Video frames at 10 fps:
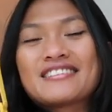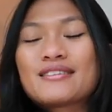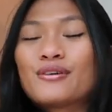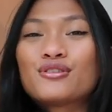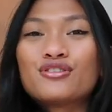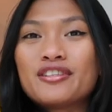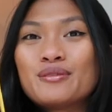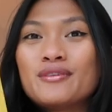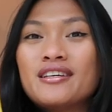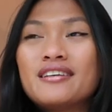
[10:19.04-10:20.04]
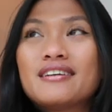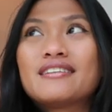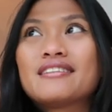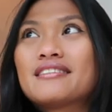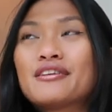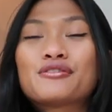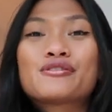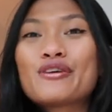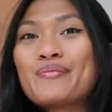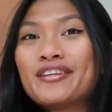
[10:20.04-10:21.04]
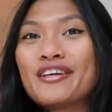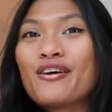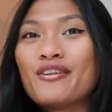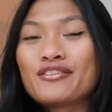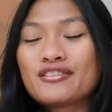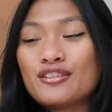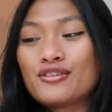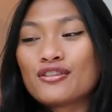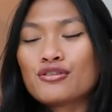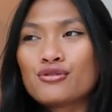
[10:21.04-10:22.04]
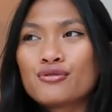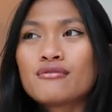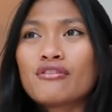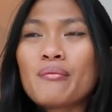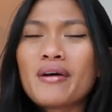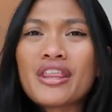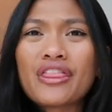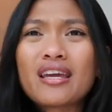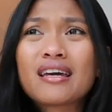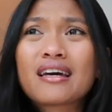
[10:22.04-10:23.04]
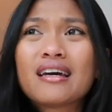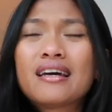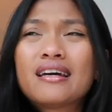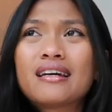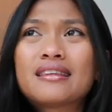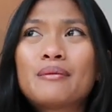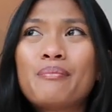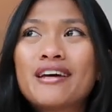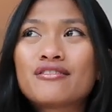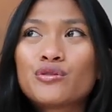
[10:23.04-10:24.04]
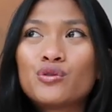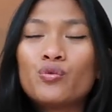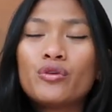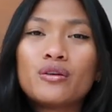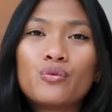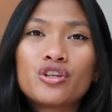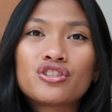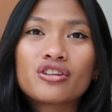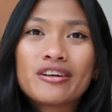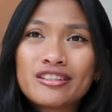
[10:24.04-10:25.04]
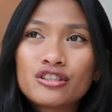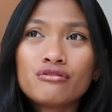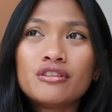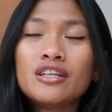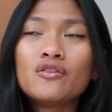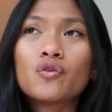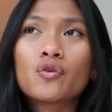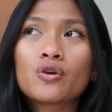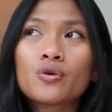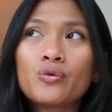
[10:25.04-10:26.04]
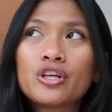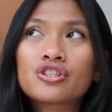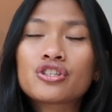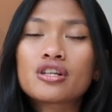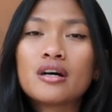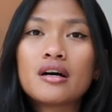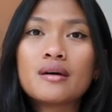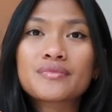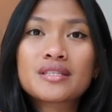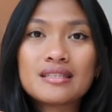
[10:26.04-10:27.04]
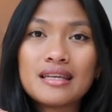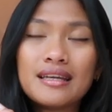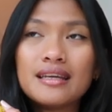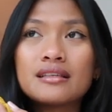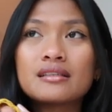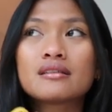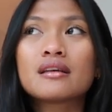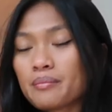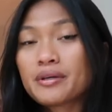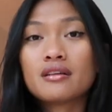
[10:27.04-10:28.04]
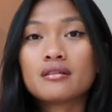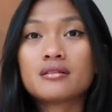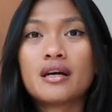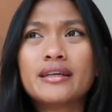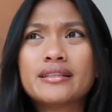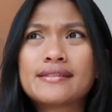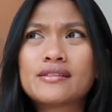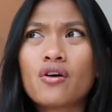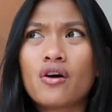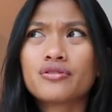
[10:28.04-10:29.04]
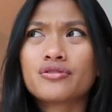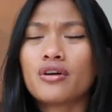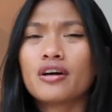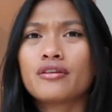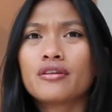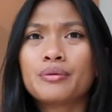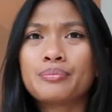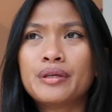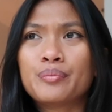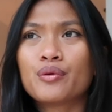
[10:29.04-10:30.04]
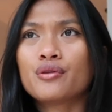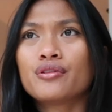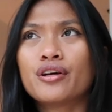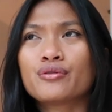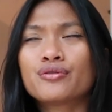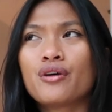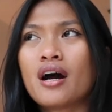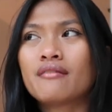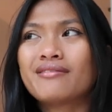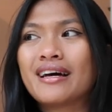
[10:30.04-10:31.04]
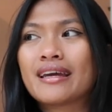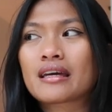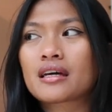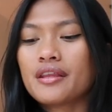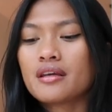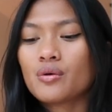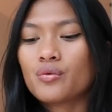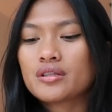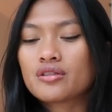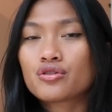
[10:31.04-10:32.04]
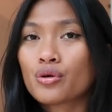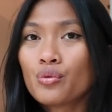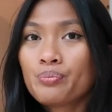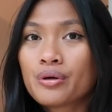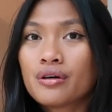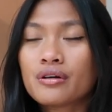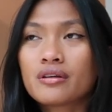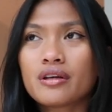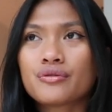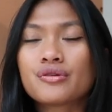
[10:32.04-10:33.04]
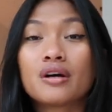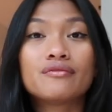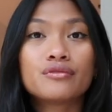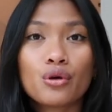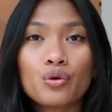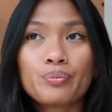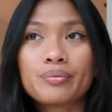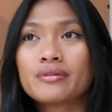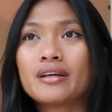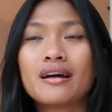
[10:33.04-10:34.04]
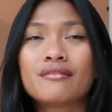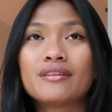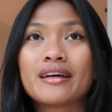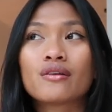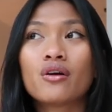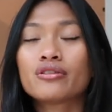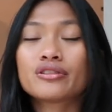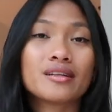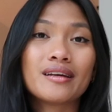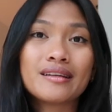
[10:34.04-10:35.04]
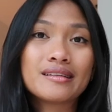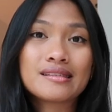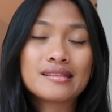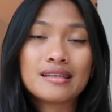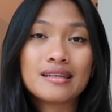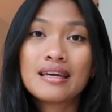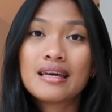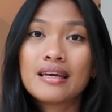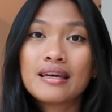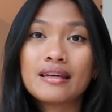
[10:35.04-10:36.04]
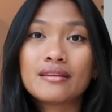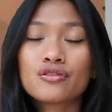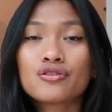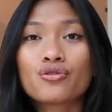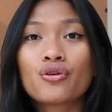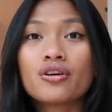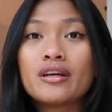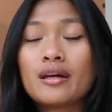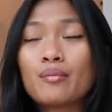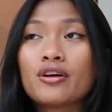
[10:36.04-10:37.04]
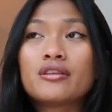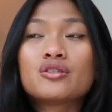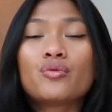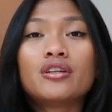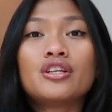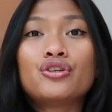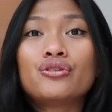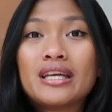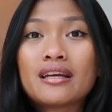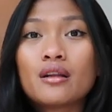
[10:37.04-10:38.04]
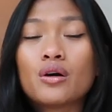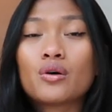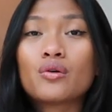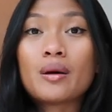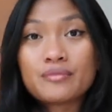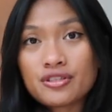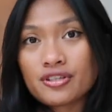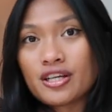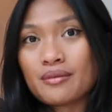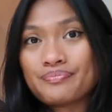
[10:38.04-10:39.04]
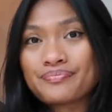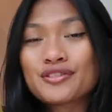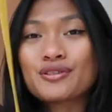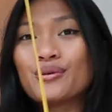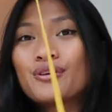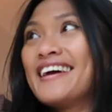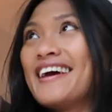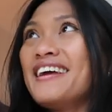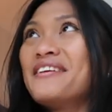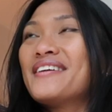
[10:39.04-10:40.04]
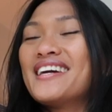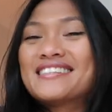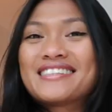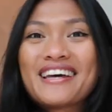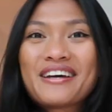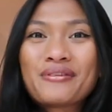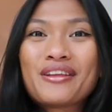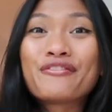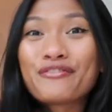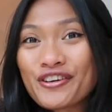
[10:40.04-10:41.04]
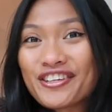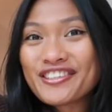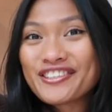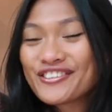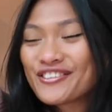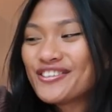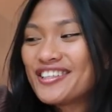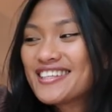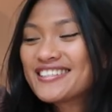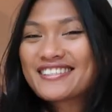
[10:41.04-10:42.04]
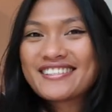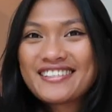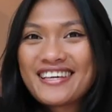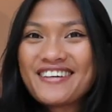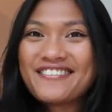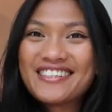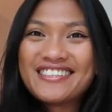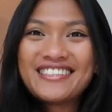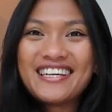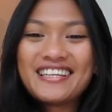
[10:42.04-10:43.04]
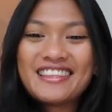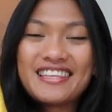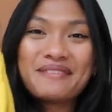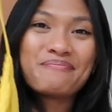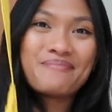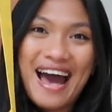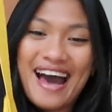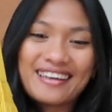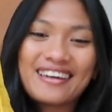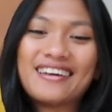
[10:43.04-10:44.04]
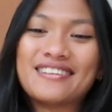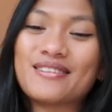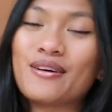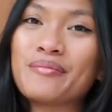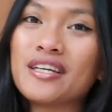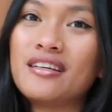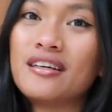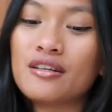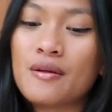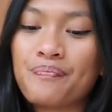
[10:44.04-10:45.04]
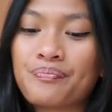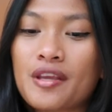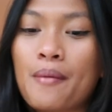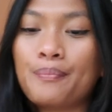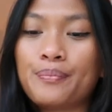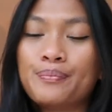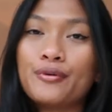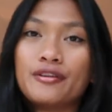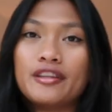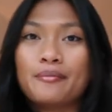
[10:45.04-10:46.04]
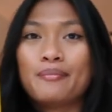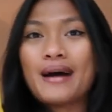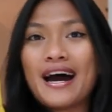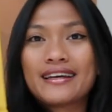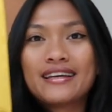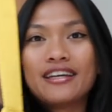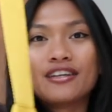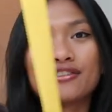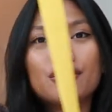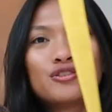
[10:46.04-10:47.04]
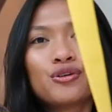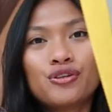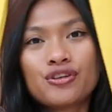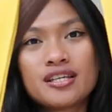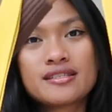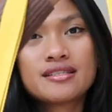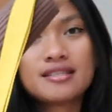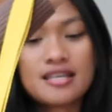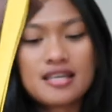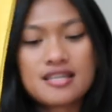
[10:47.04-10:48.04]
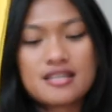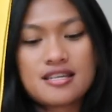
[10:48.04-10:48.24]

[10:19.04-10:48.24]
so trust me, there's so many colors that you can choose from. I think it depends on which country or which cities, because I saw also other people, they also have like, I think it was taupe They also have taupe. They have like colors that I didn't see in the store. And I bought this one in Uniqlo Amsterdam. So anyways, without further ado, let's see what's in the bag. So I'm gonna put the bag here just so you can see